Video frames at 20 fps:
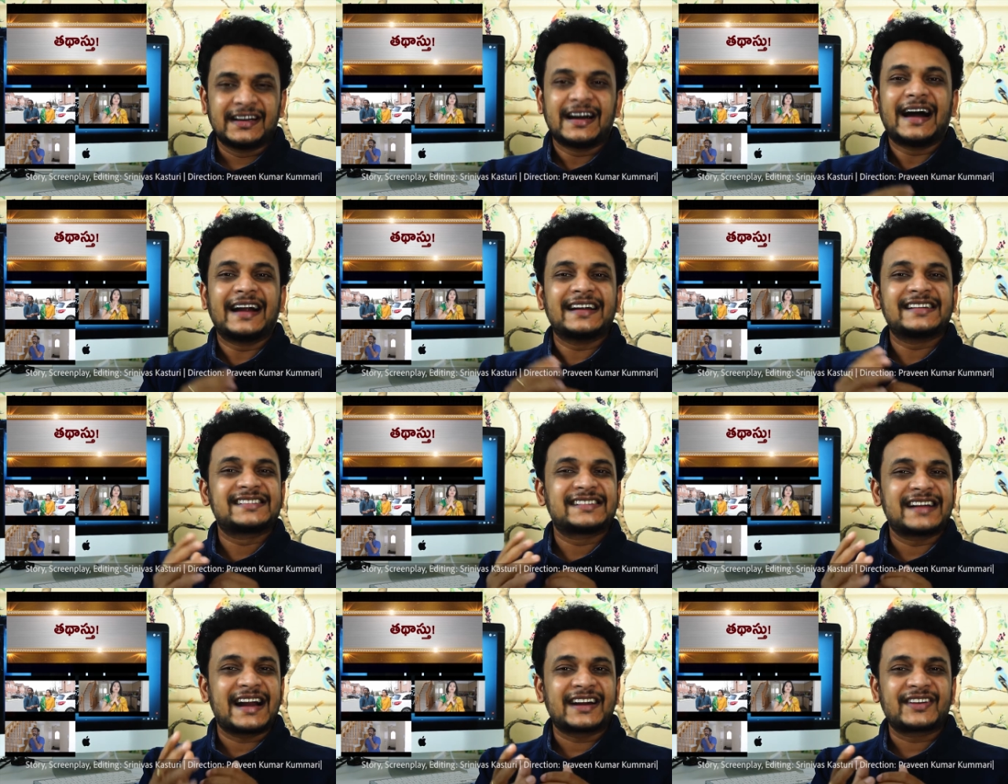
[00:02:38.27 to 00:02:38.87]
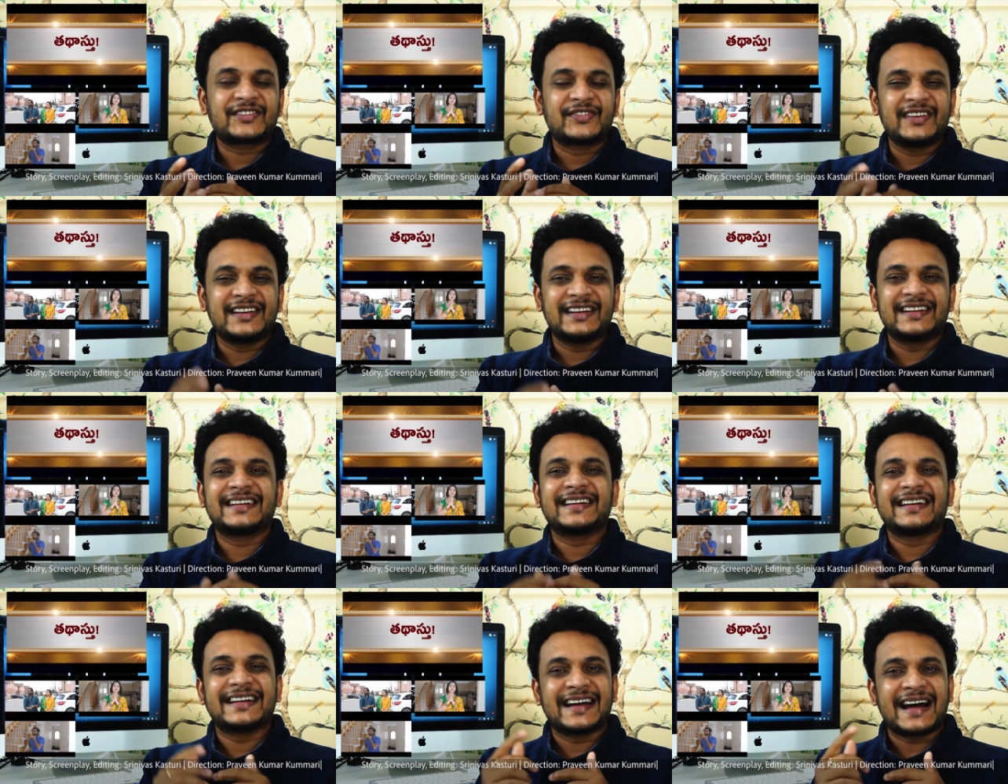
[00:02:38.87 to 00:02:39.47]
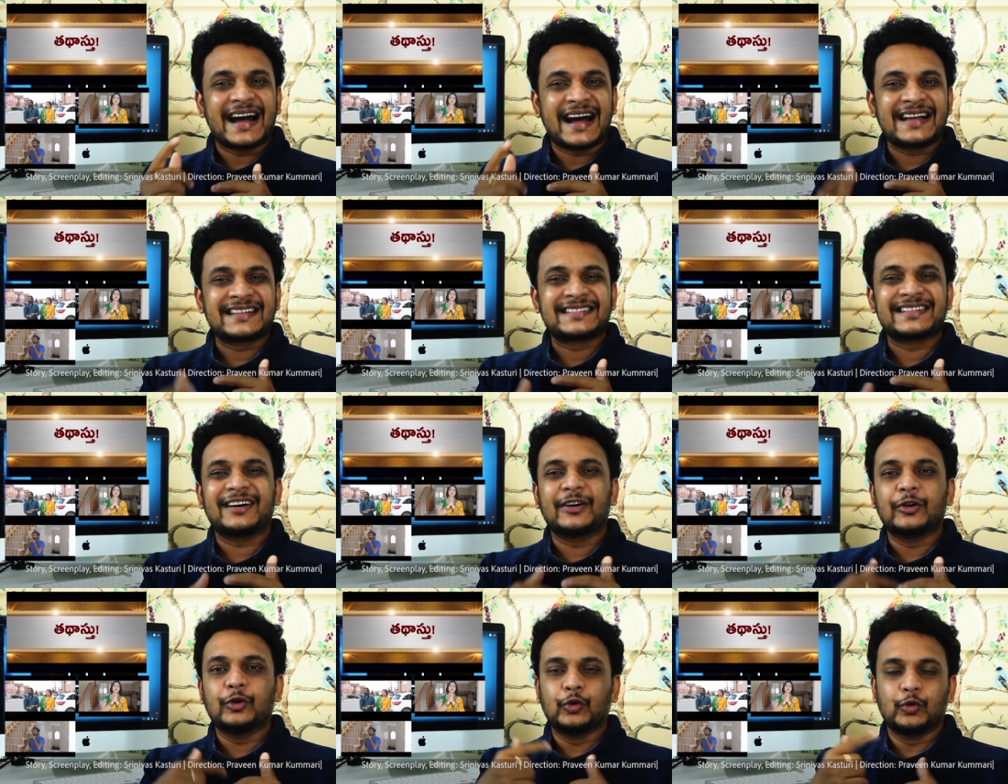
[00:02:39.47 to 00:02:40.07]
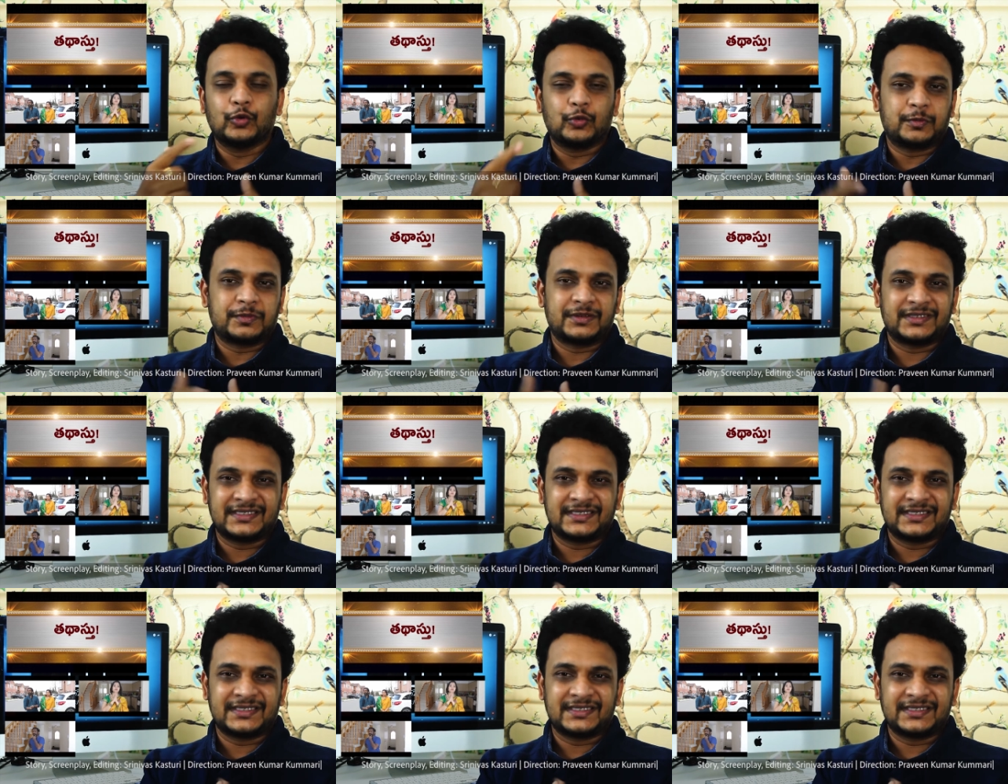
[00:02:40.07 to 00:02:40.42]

and starts feeling as a loop.